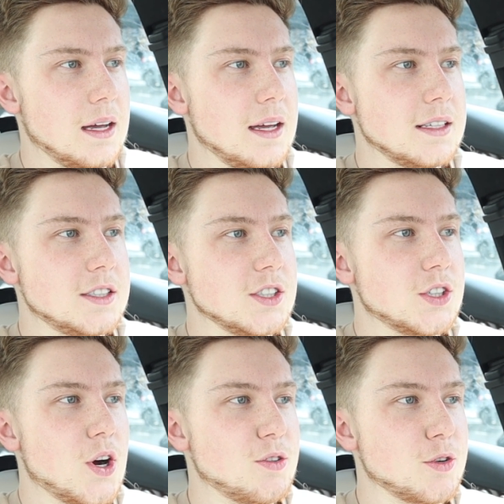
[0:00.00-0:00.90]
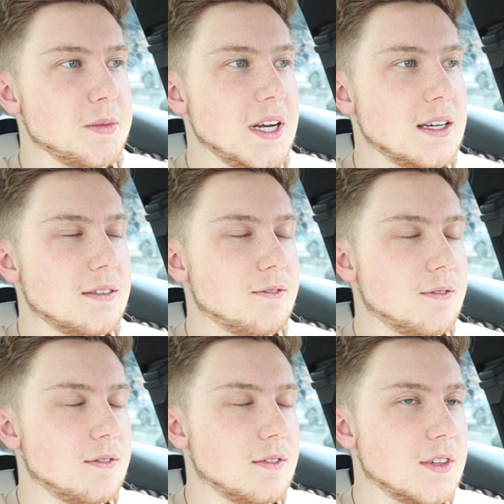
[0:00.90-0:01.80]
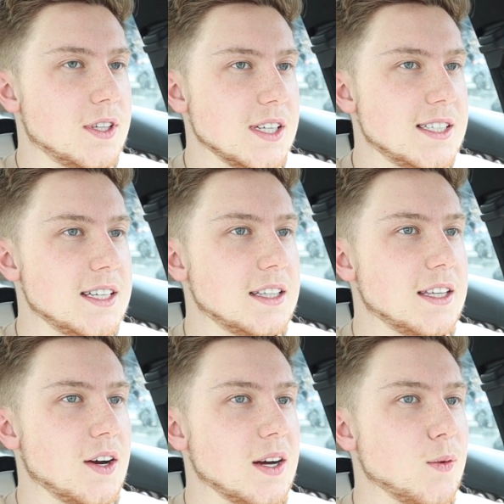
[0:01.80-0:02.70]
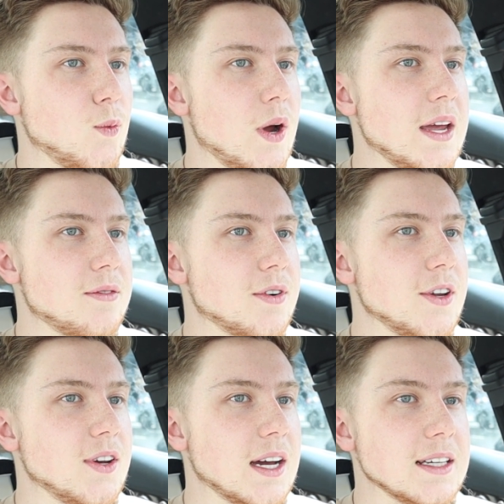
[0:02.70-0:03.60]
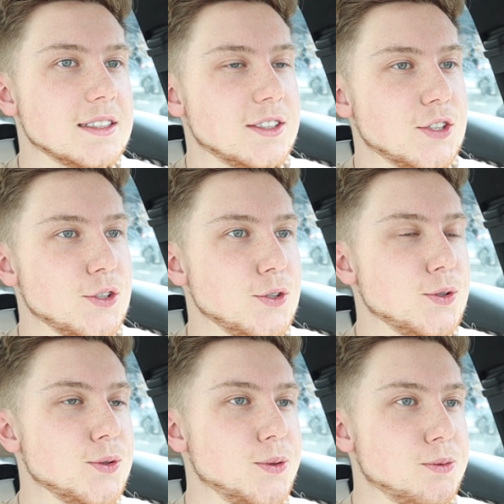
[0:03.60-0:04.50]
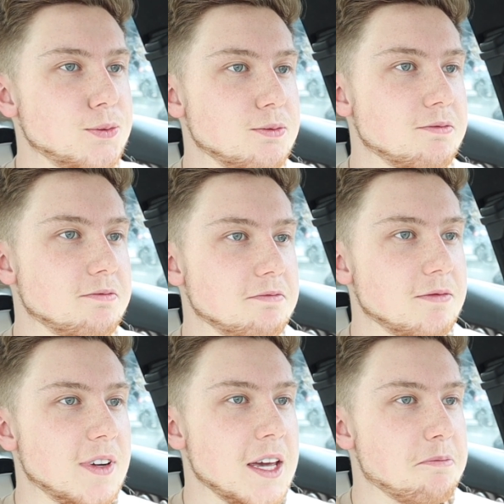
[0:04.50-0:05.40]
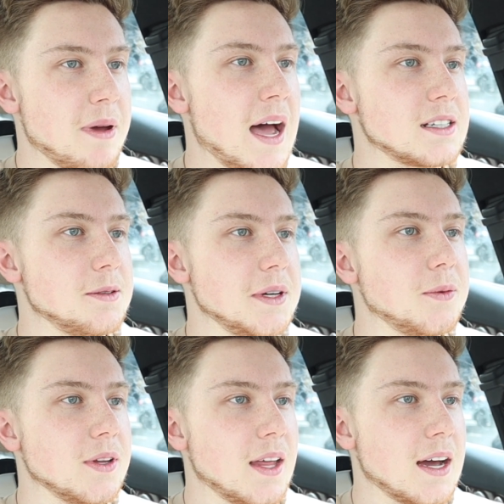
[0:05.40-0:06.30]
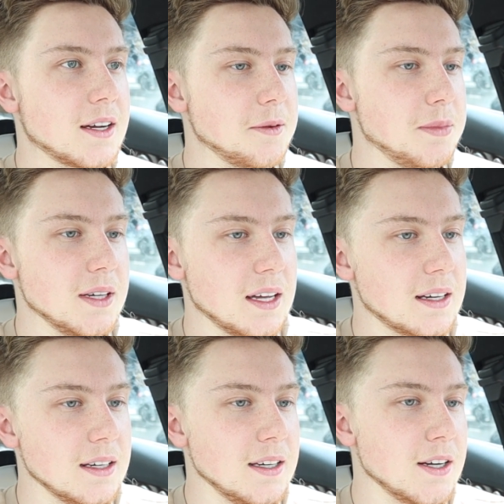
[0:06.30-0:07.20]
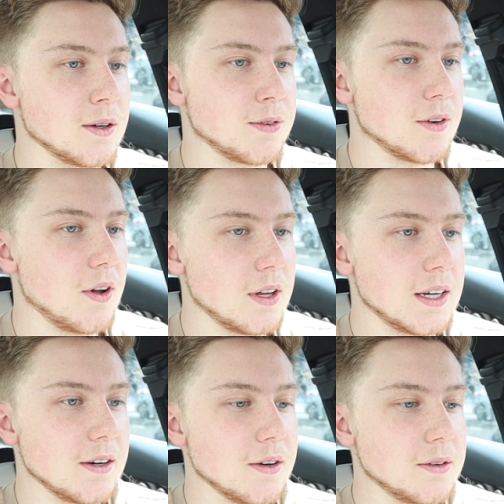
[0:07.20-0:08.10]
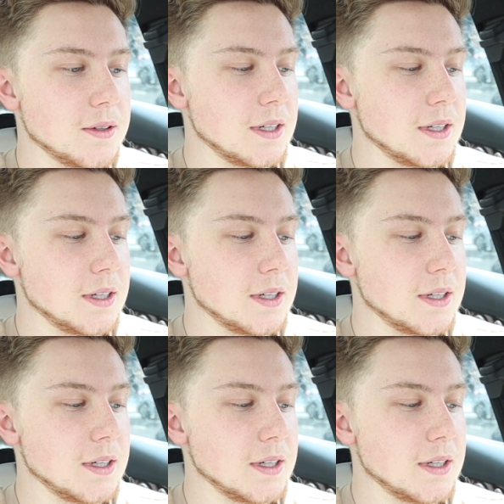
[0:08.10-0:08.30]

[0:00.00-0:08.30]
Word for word: it's just hard for me to sit there and wait for you guys to get back to me when that could be like a year for all I know.